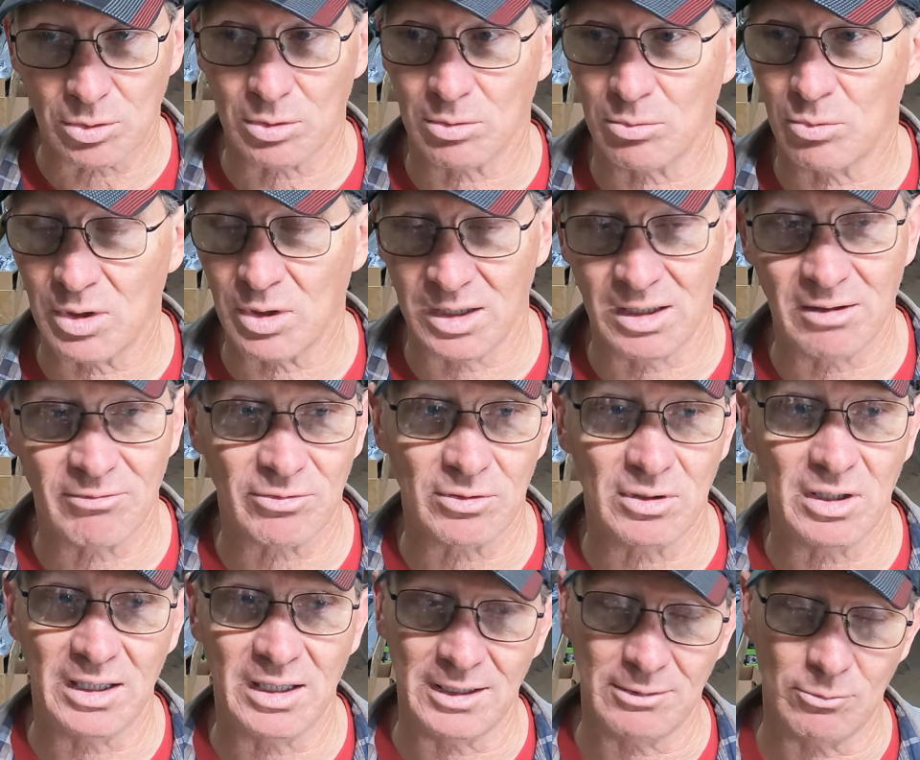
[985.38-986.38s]

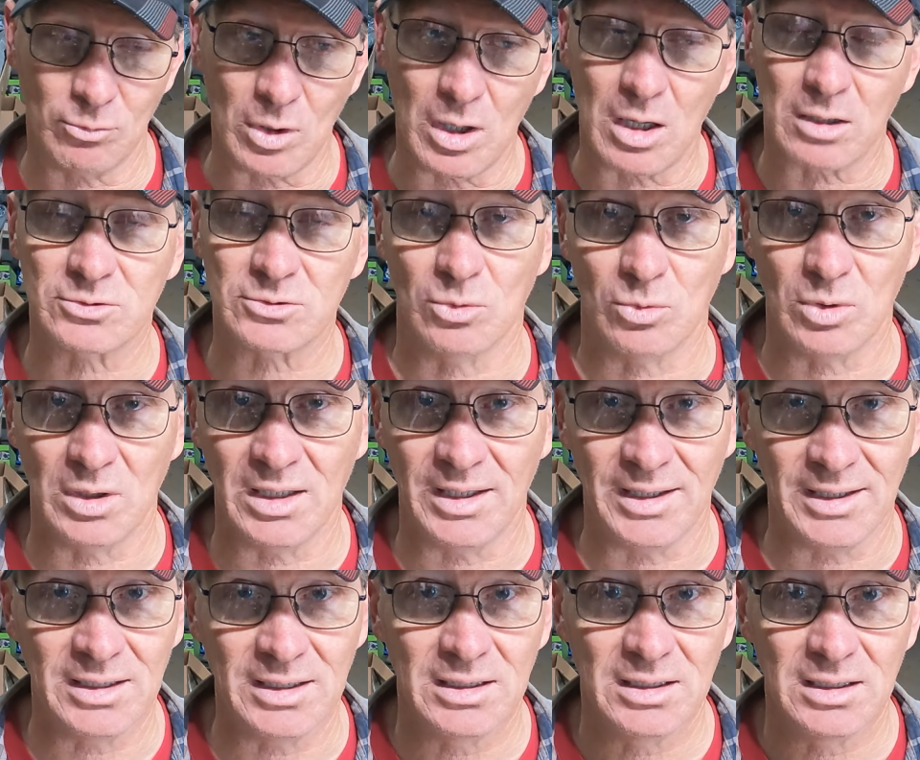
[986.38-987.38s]
whatever, and walked
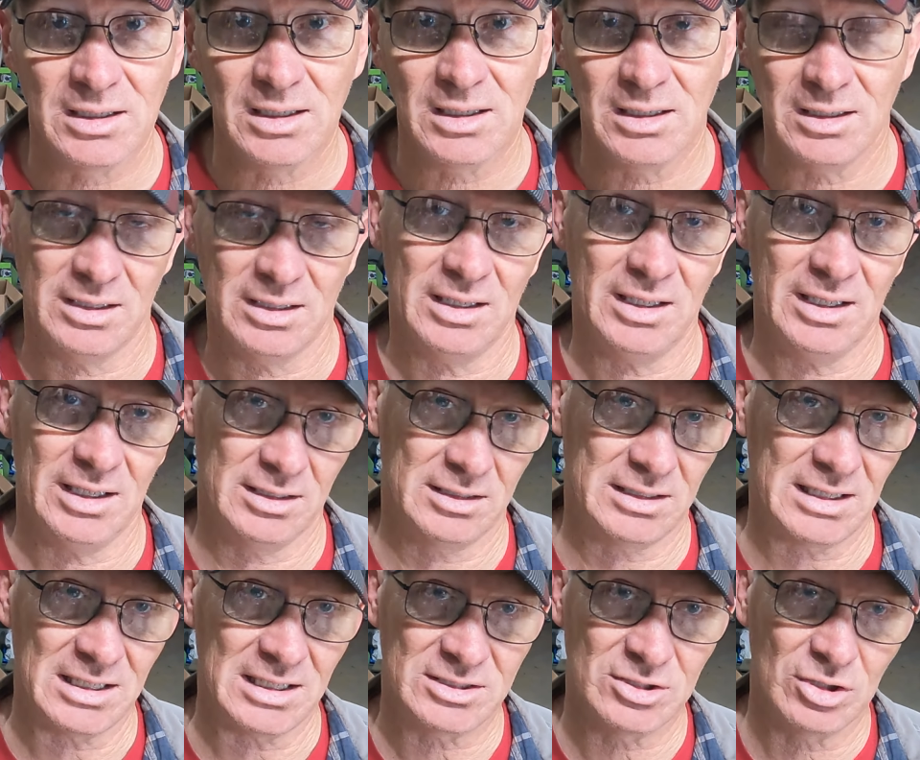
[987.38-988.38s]
away
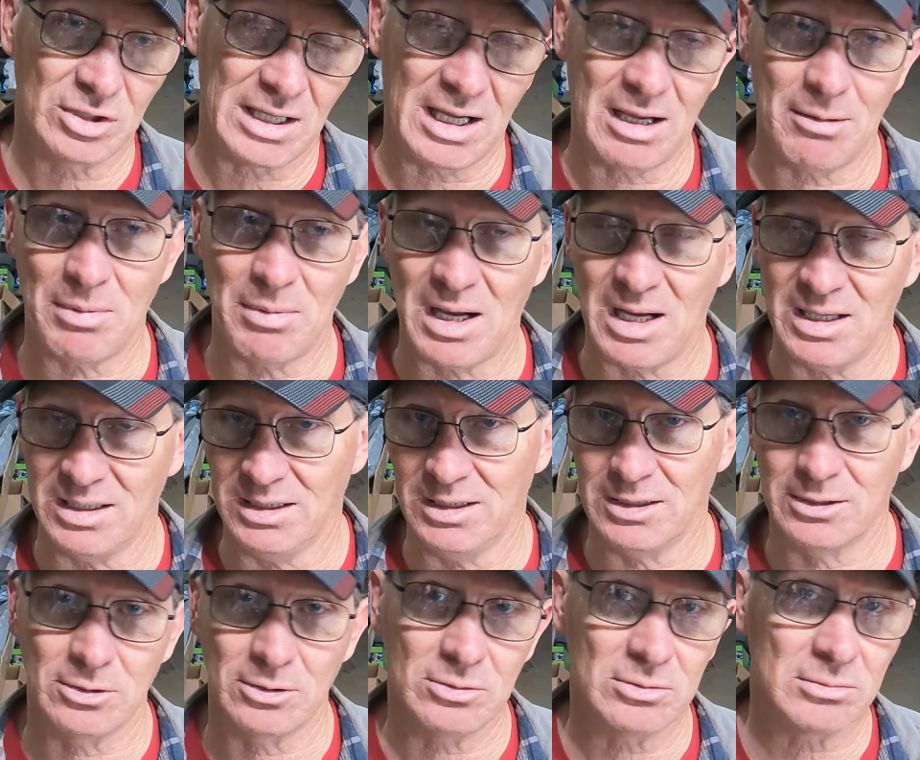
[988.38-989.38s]
and got took out by an
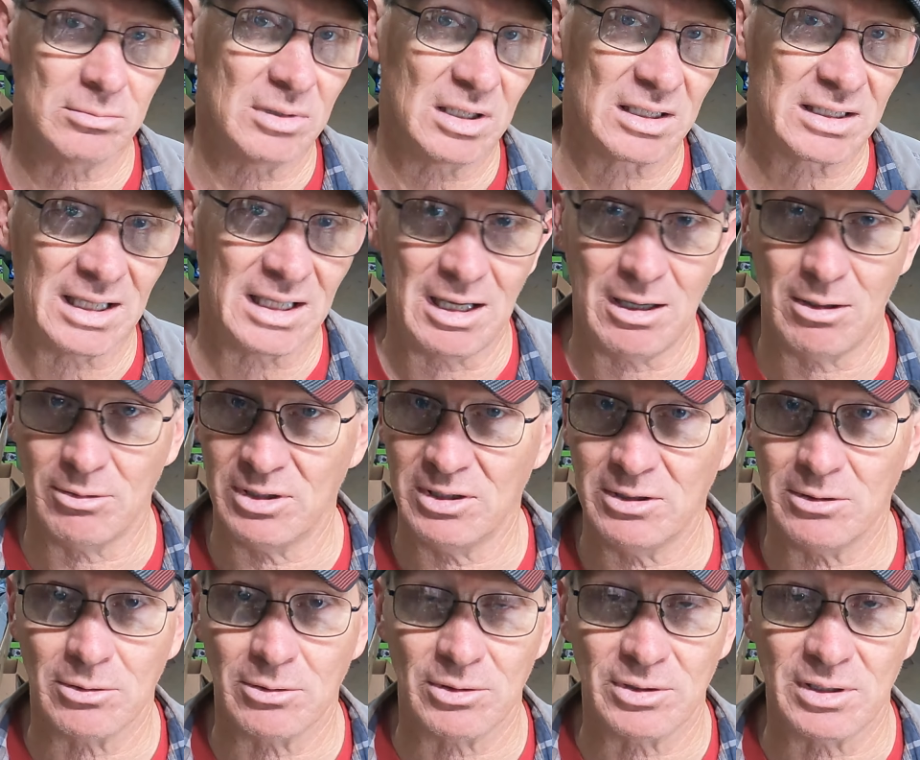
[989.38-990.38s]
eagle, a
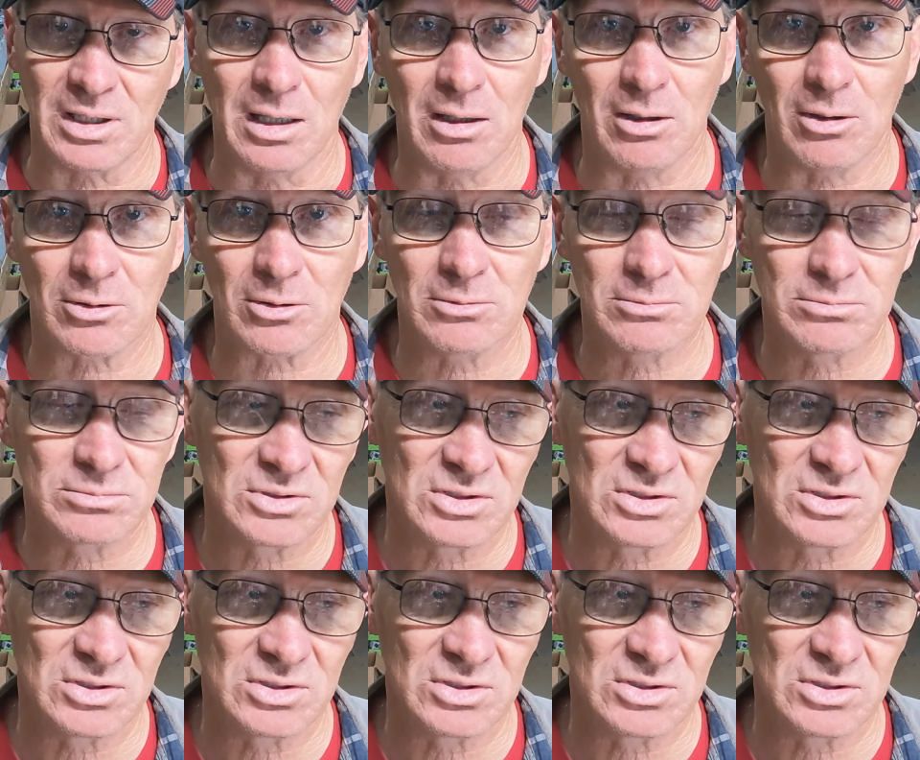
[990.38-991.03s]
coyote, or a dog.